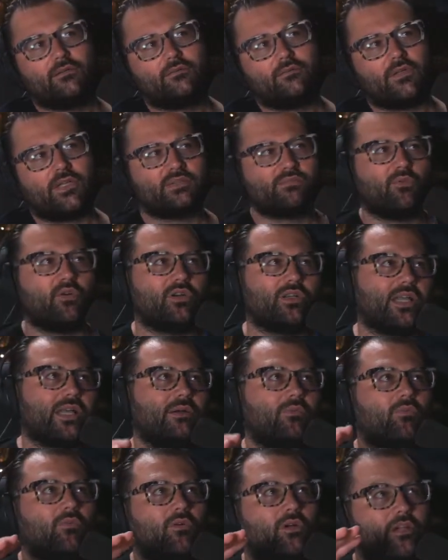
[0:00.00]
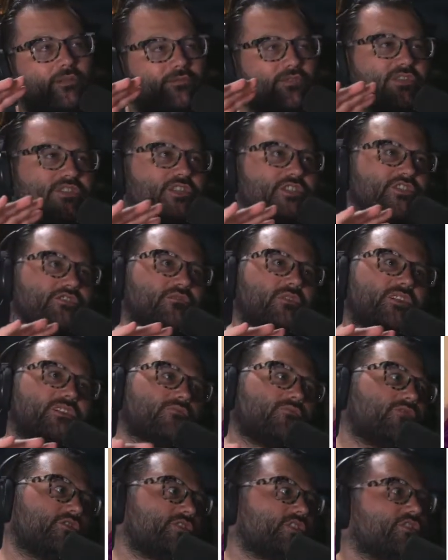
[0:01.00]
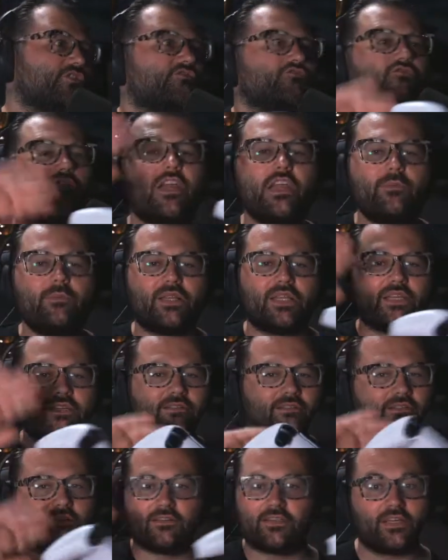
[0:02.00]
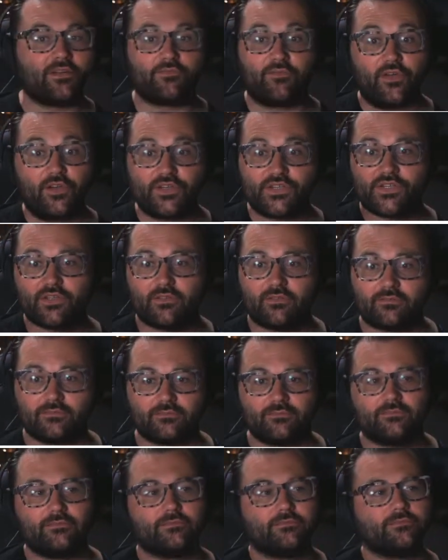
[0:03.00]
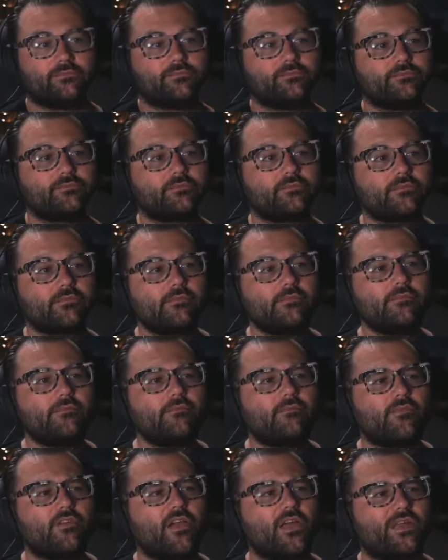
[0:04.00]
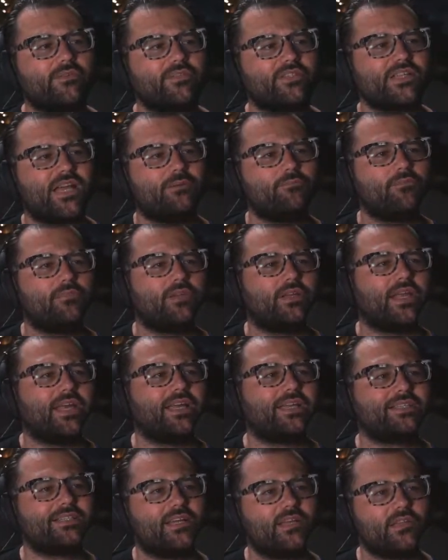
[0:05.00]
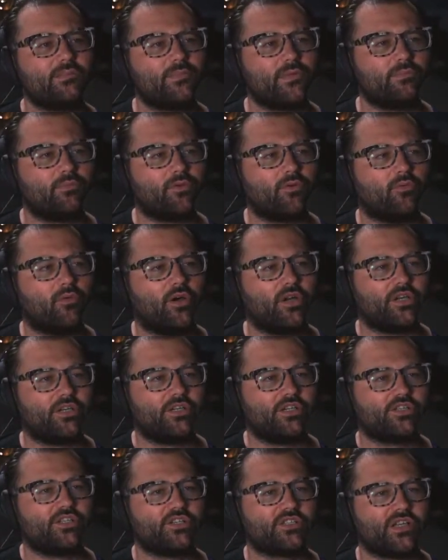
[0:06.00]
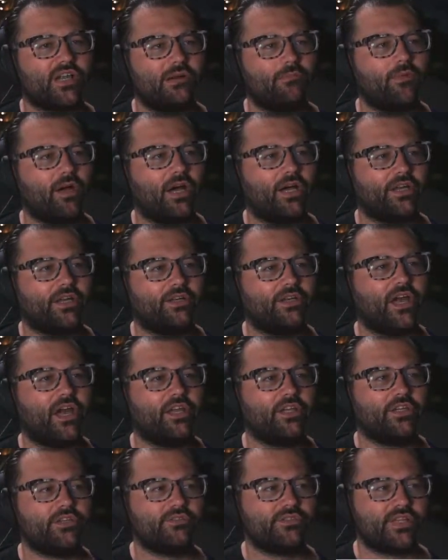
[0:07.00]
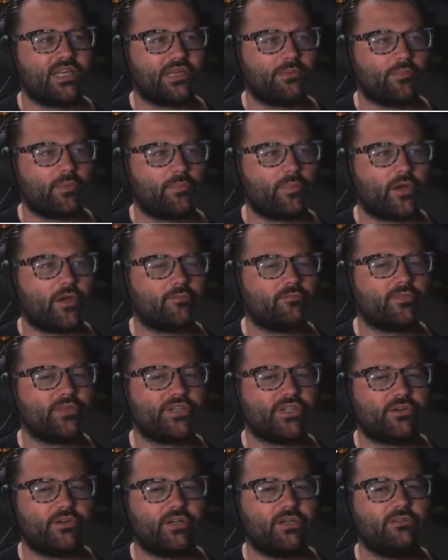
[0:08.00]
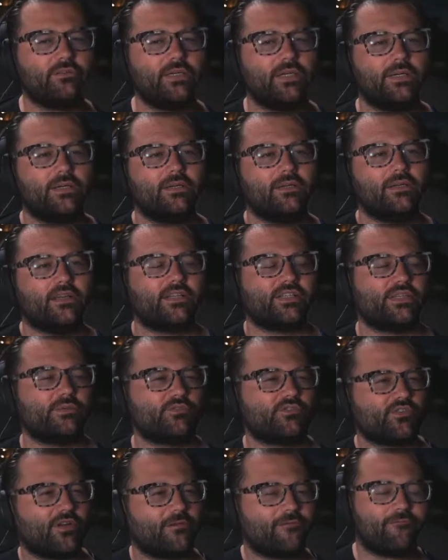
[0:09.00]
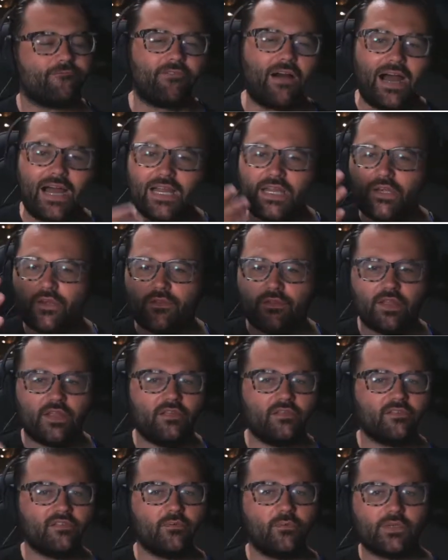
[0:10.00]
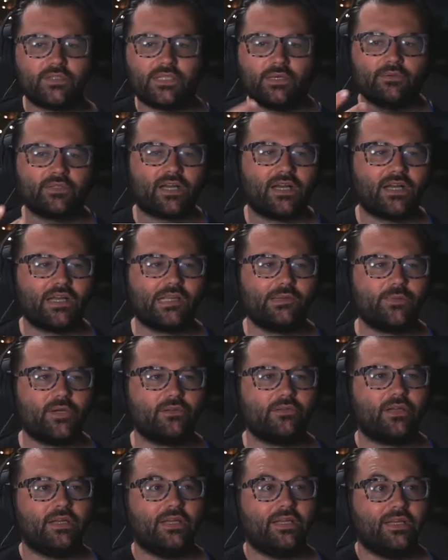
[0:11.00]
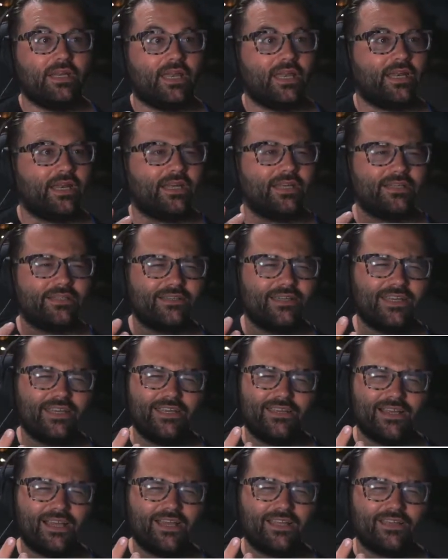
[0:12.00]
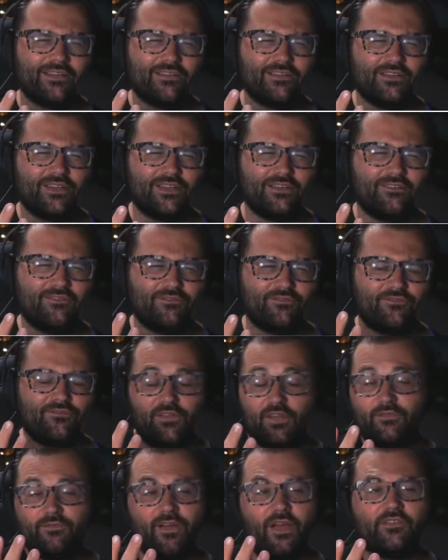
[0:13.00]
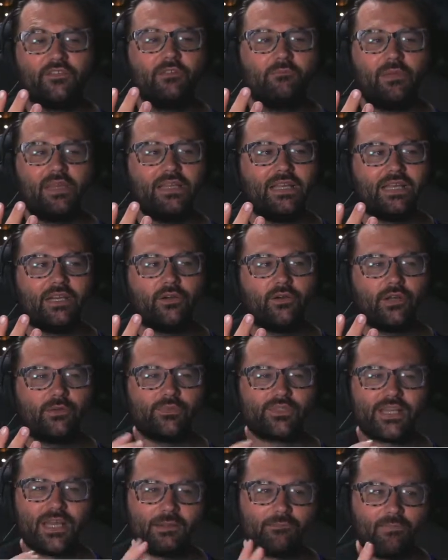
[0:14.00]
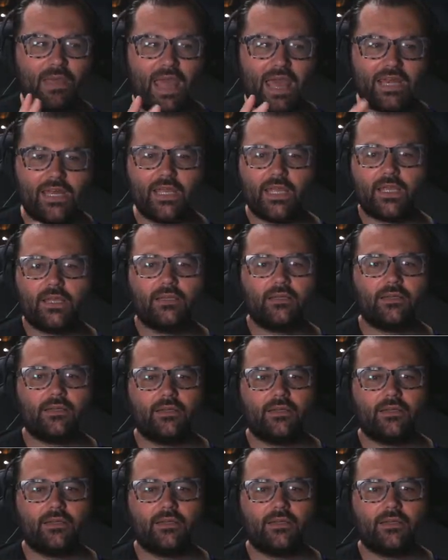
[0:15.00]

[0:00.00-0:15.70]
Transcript: is more like, what if the situation was extremely different? And every time, and I could tell that Bill Burr wanted to just come on and not use any prepared material, because he was trying to find things in what they were talking about, and it felt to me like Conan was kind of panicking